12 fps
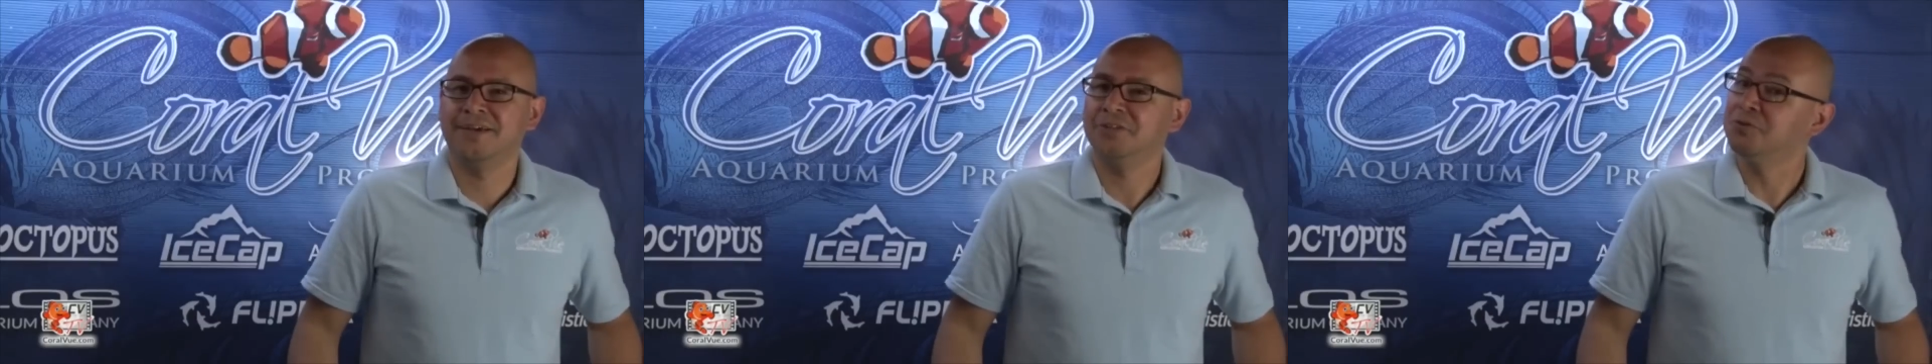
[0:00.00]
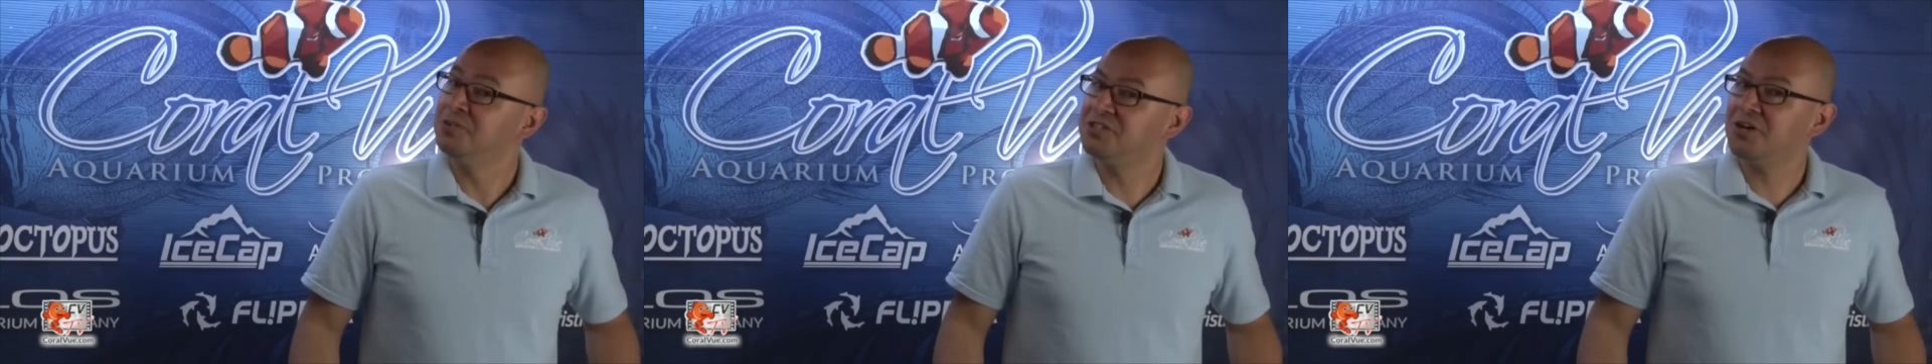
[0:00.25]

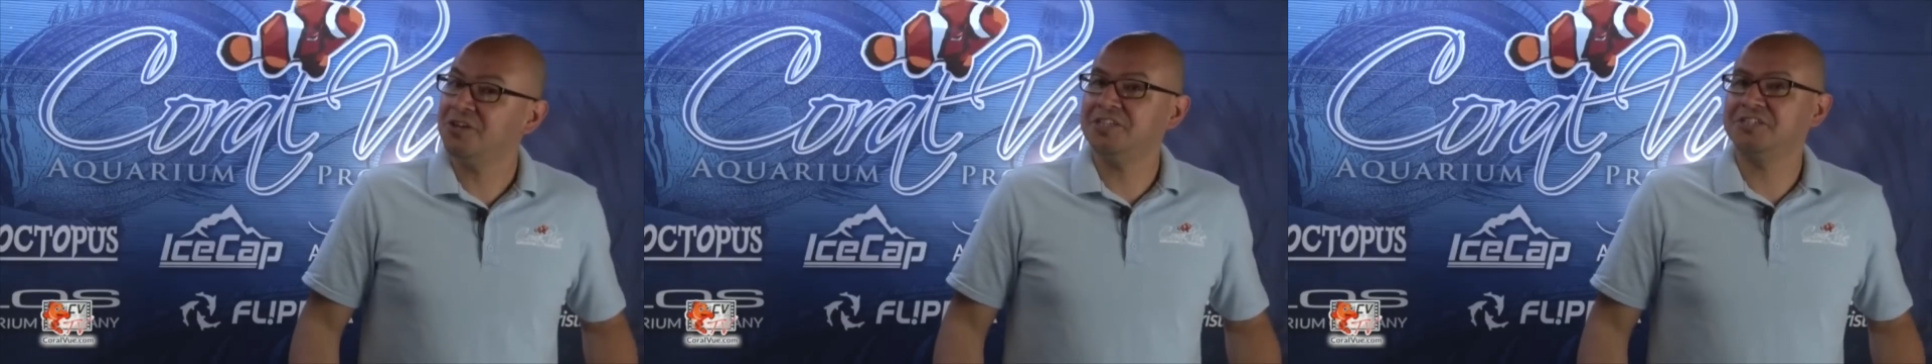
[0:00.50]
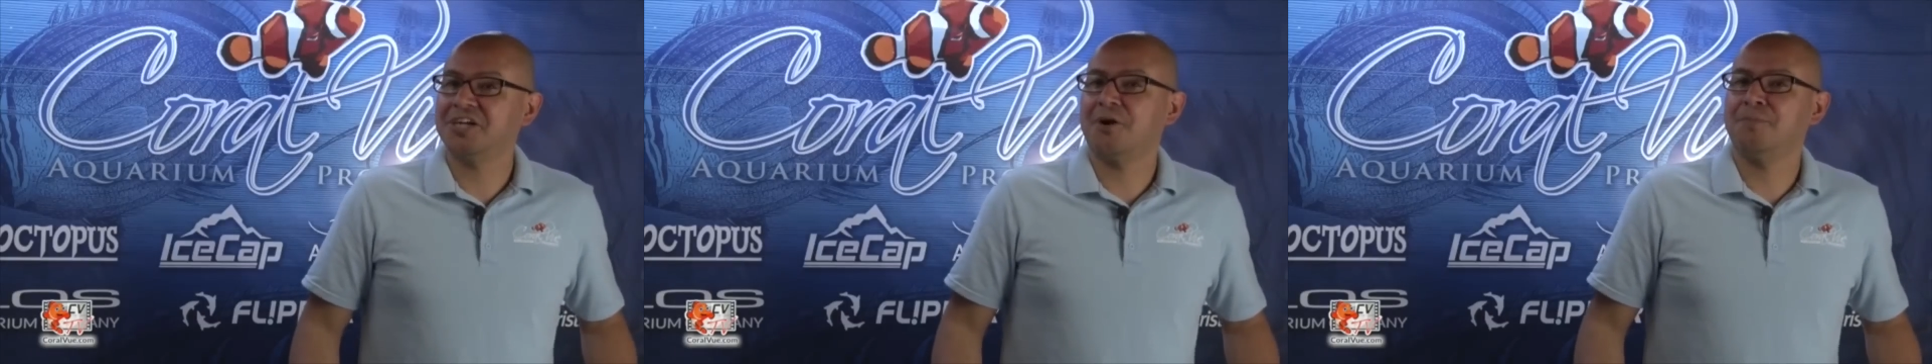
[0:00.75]
To install the
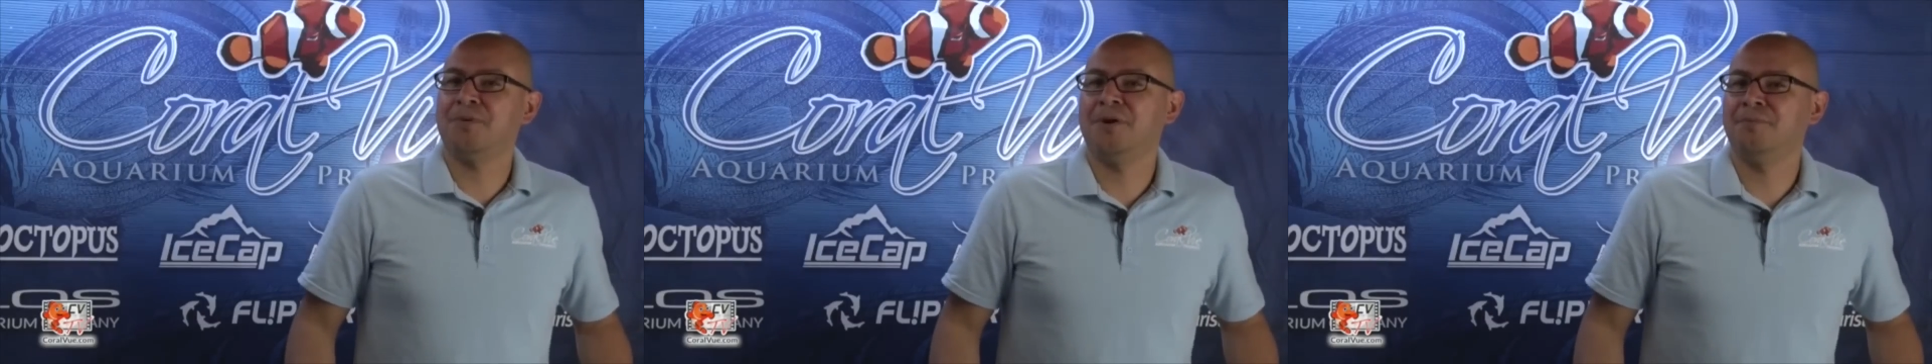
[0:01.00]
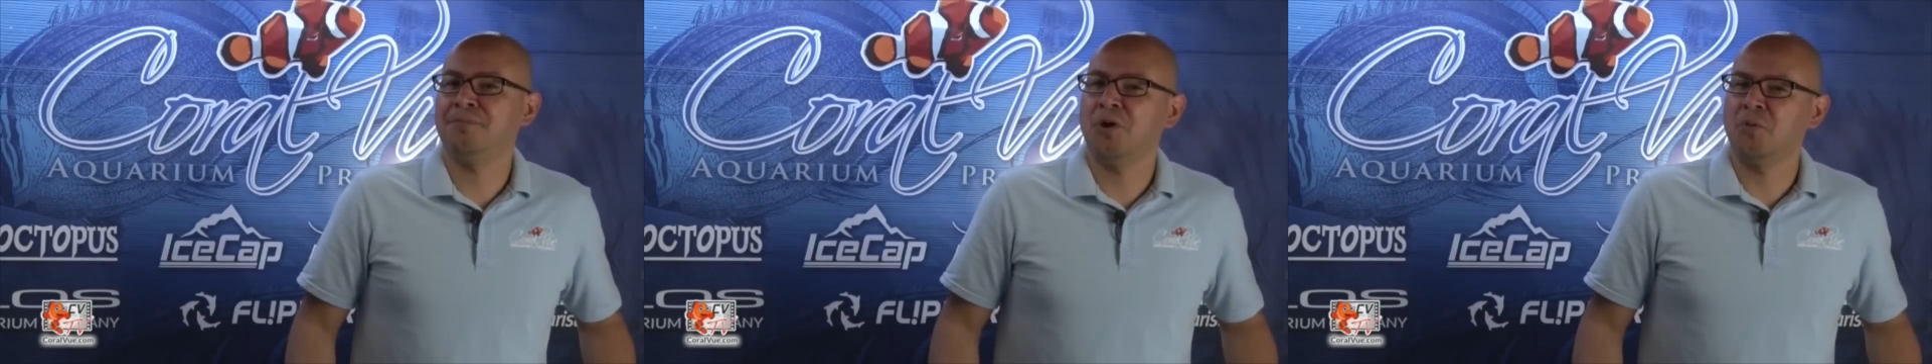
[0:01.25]
gyro
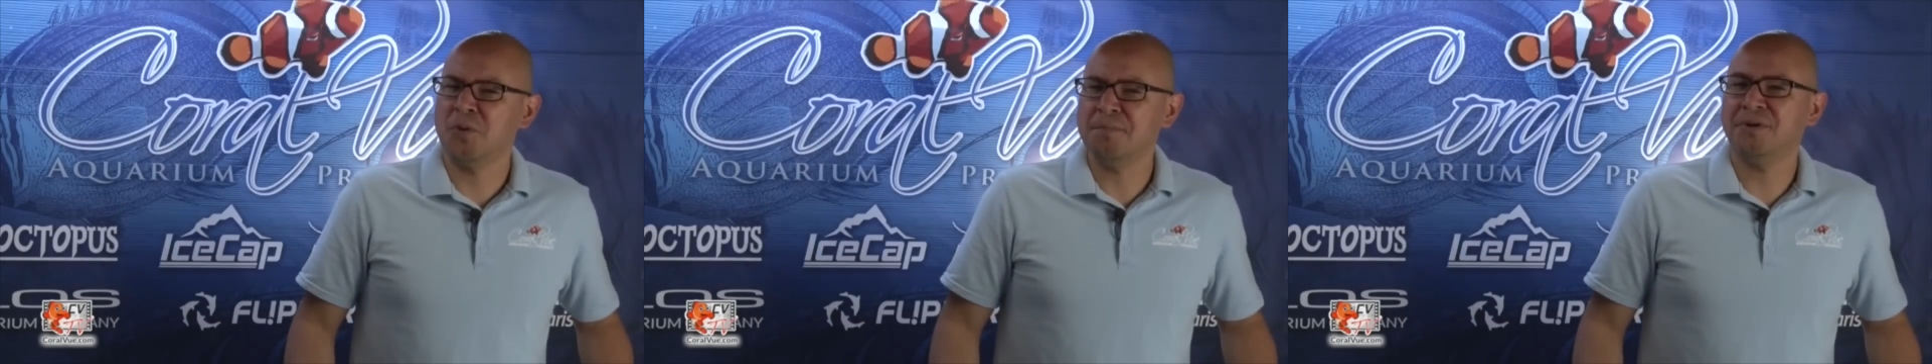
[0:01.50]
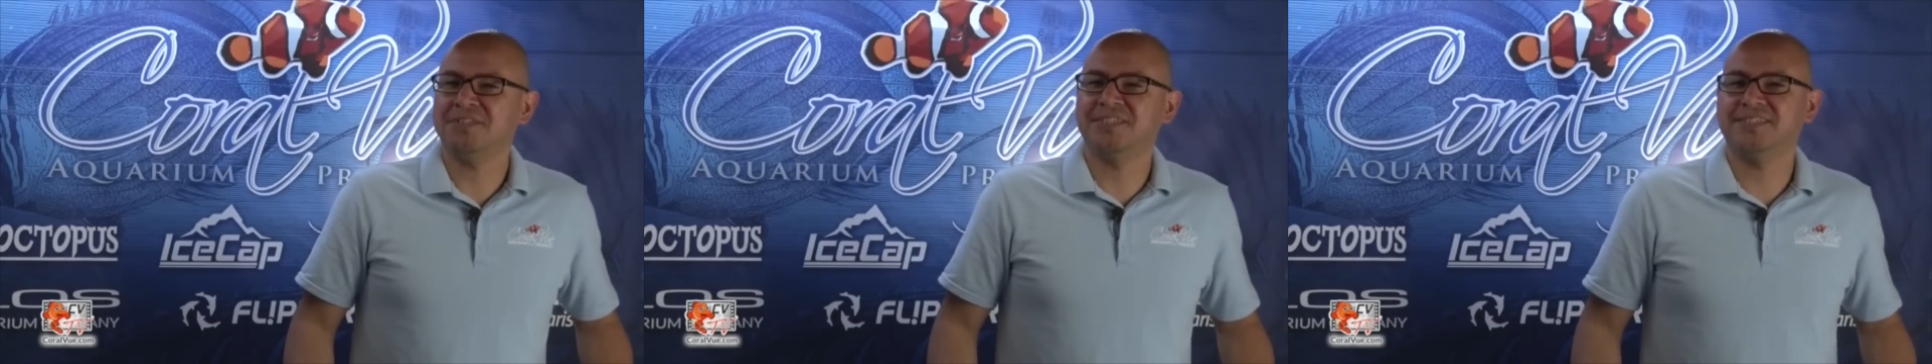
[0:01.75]
pump, we
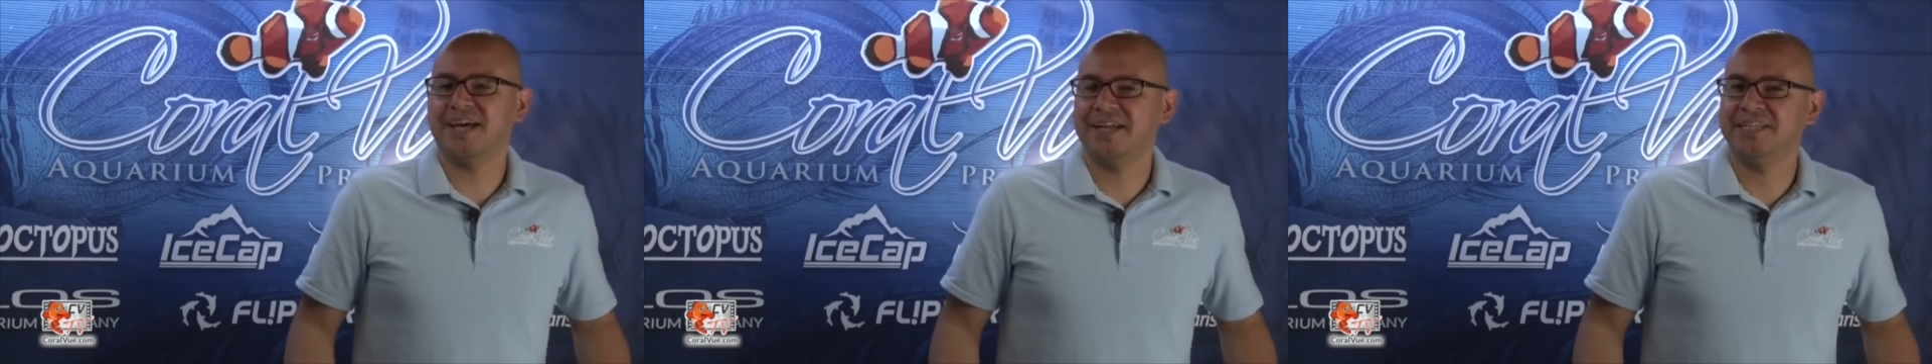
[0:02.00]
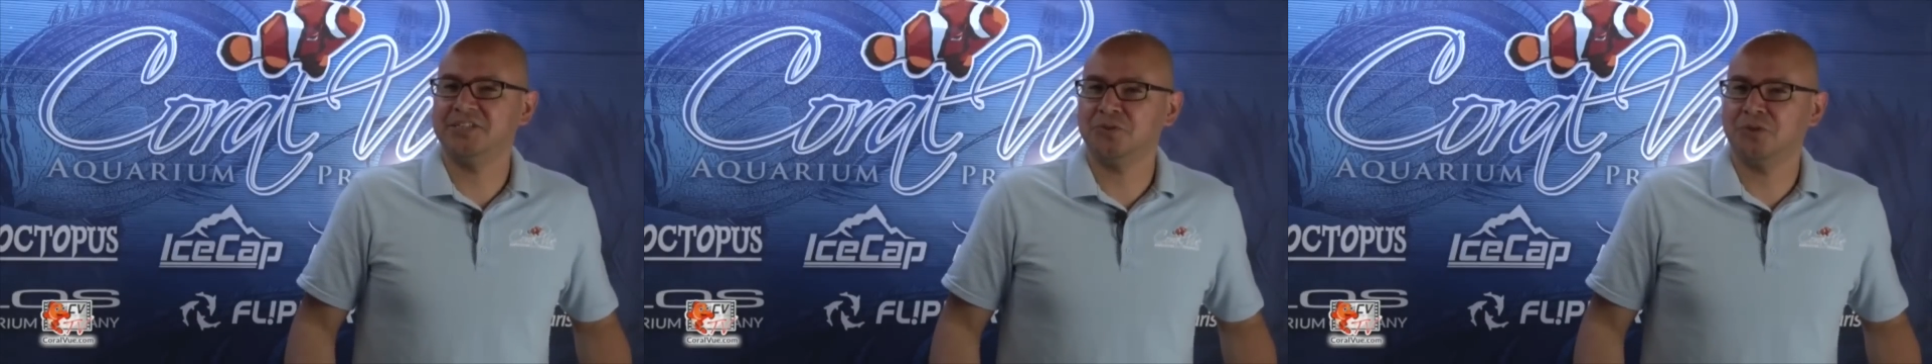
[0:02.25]
must decide its